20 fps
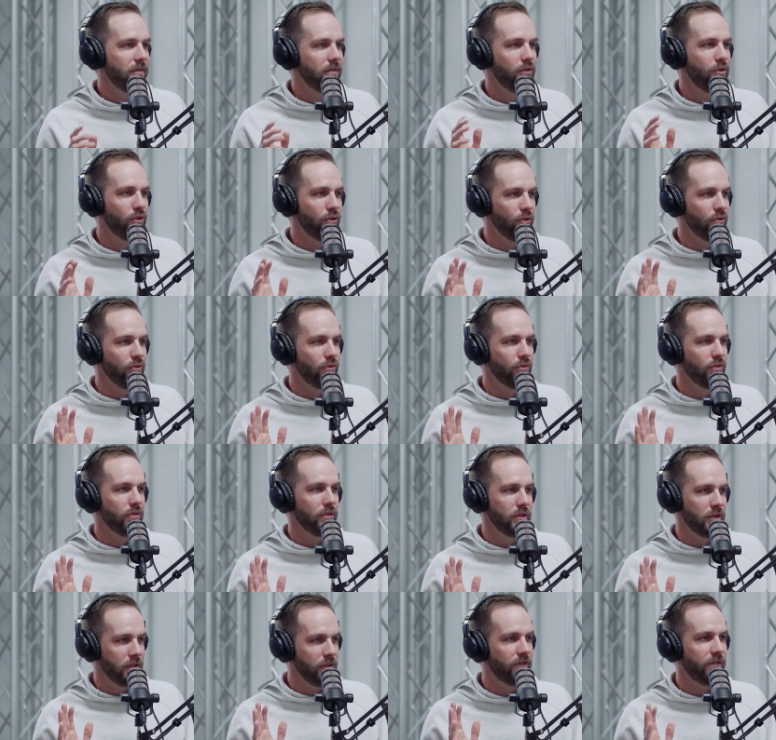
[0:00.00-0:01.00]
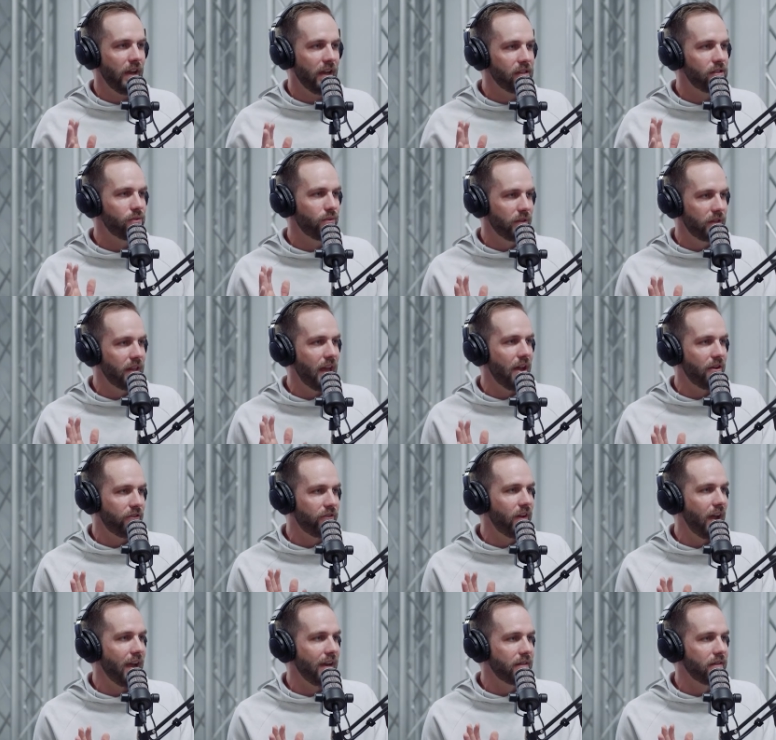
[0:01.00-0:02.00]
to face with that
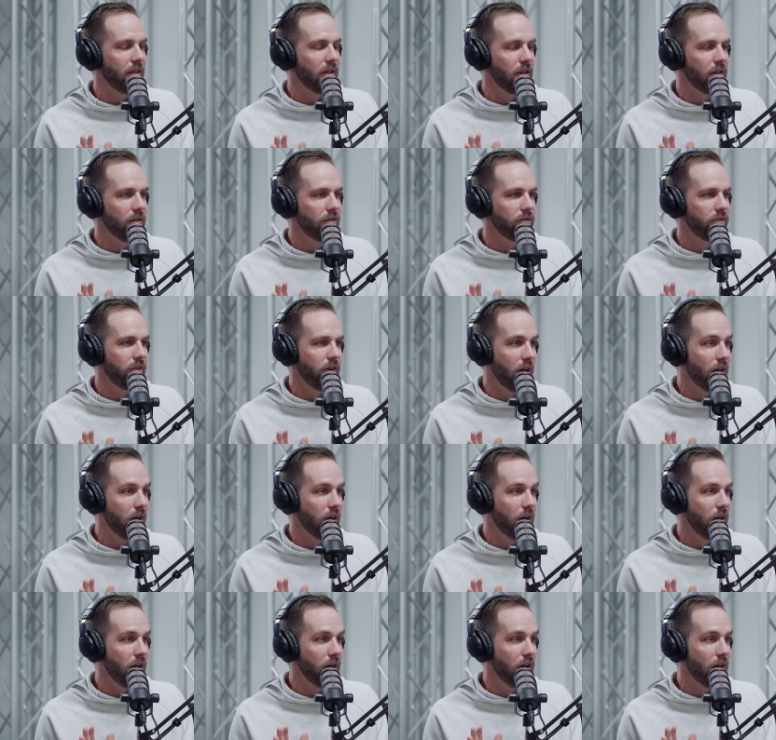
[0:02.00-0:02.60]
fact of,